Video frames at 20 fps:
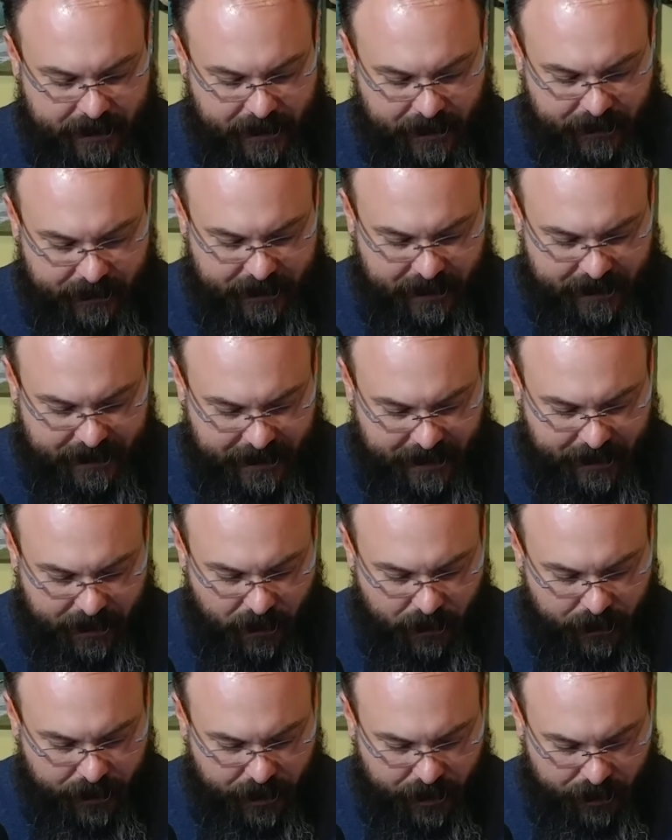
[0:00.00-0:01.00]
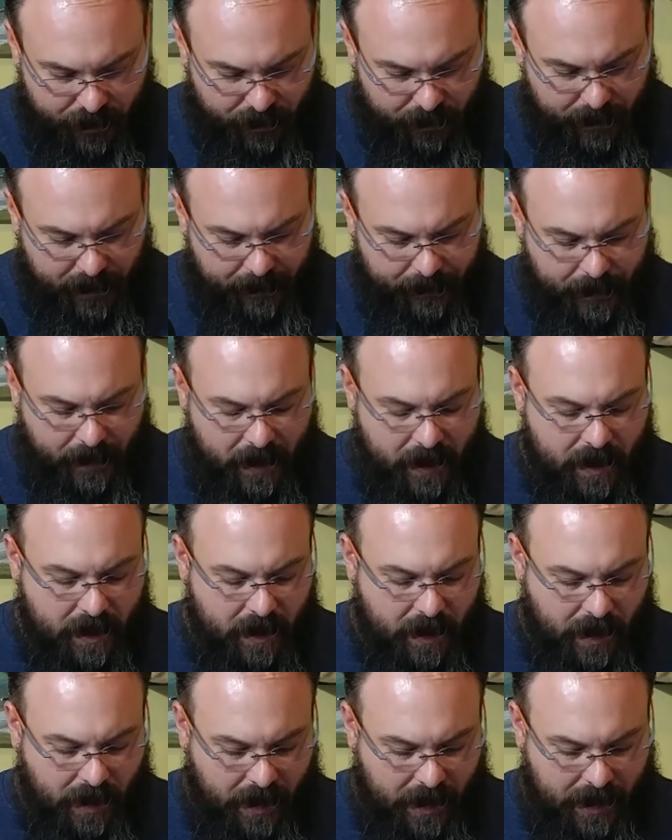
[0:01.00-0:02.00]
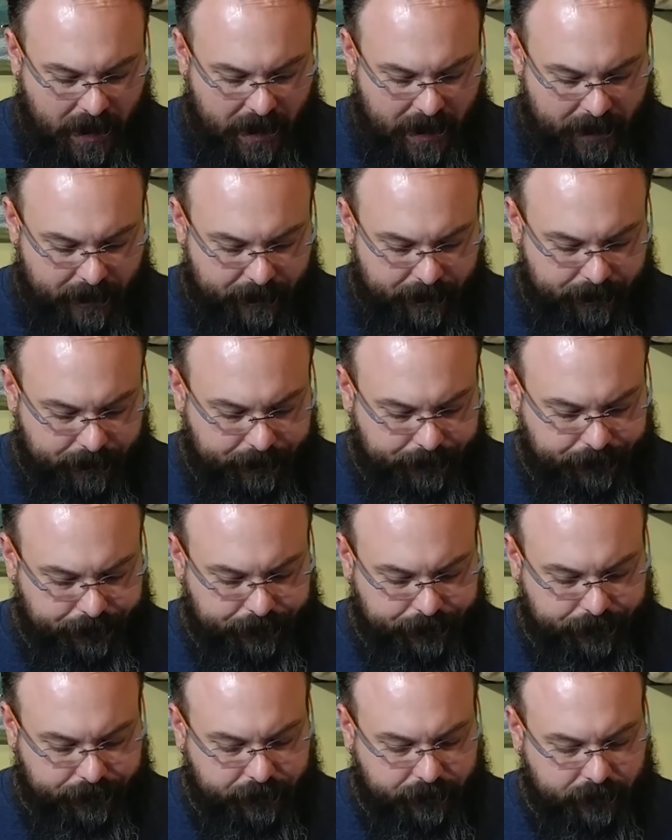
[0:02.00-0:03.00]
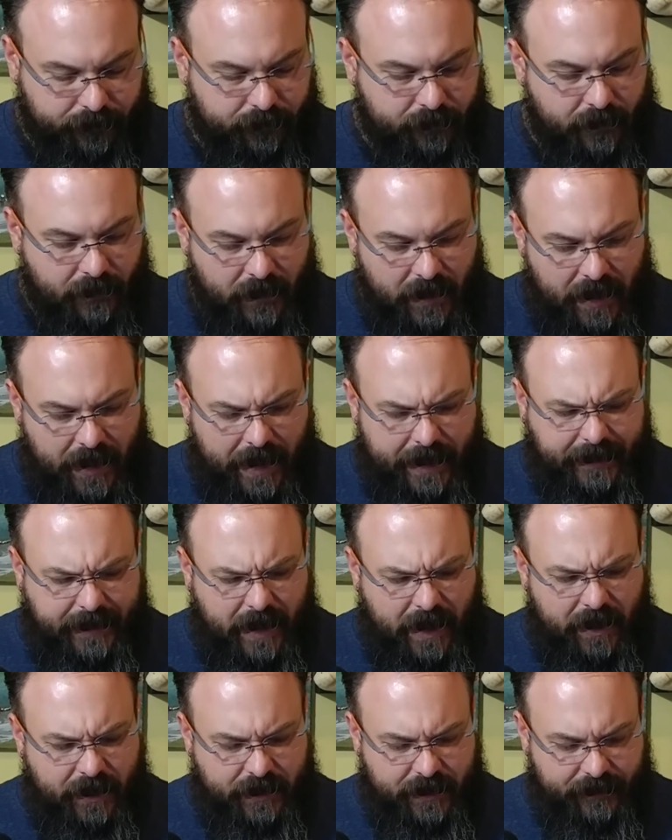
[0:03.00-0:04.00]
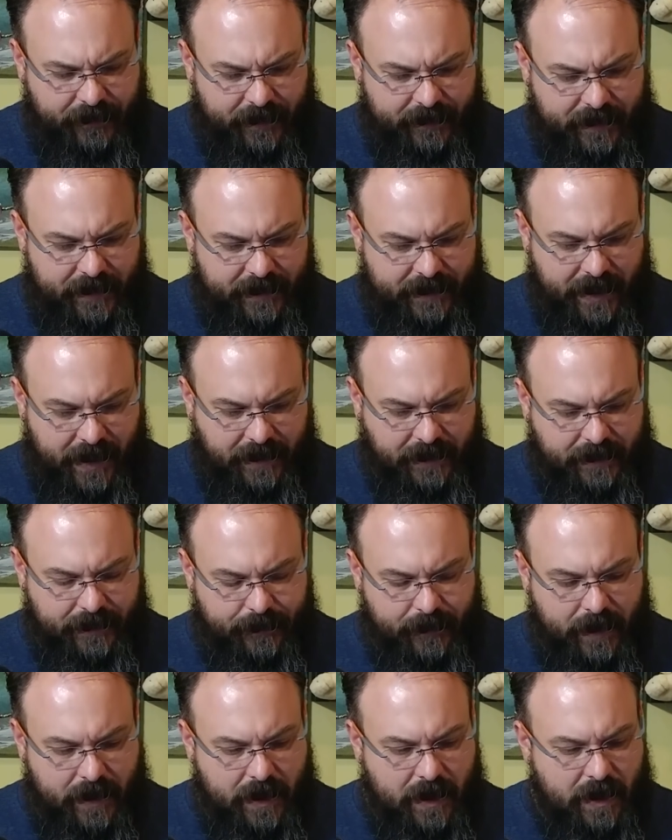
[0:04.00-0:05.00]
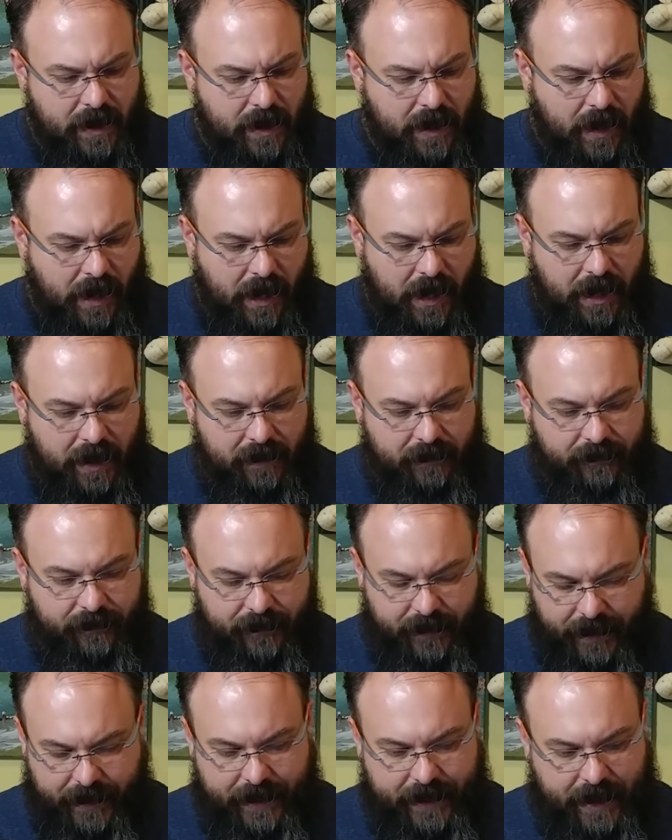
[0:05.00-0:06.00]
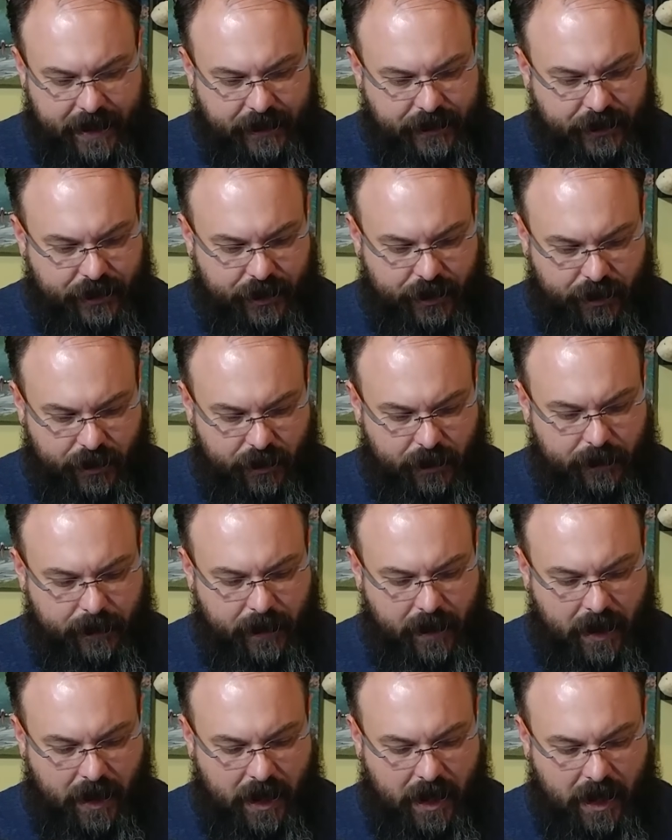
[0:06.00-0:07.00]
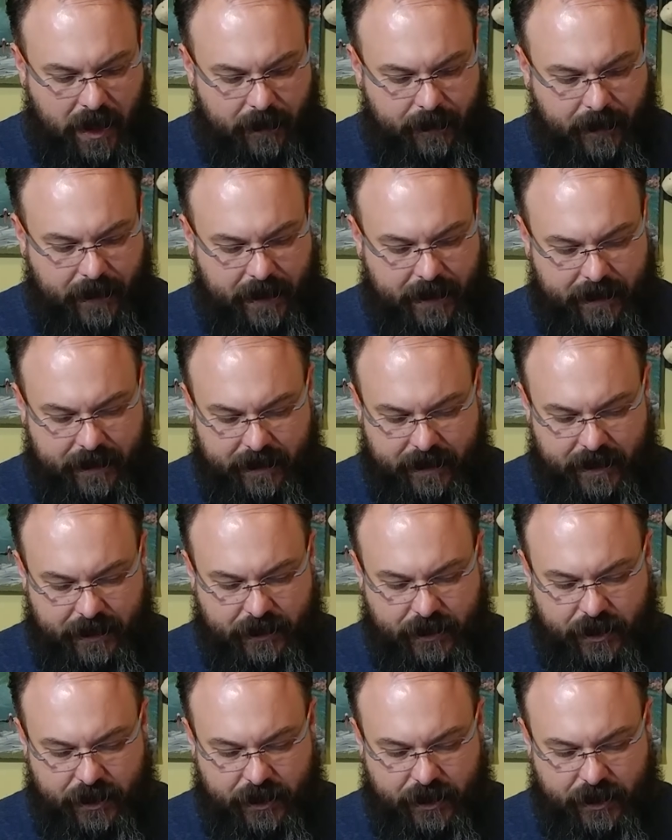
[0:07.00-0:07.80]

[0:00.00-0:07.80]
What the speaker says: here is the Dino cube. $8.50. Very nice cube. This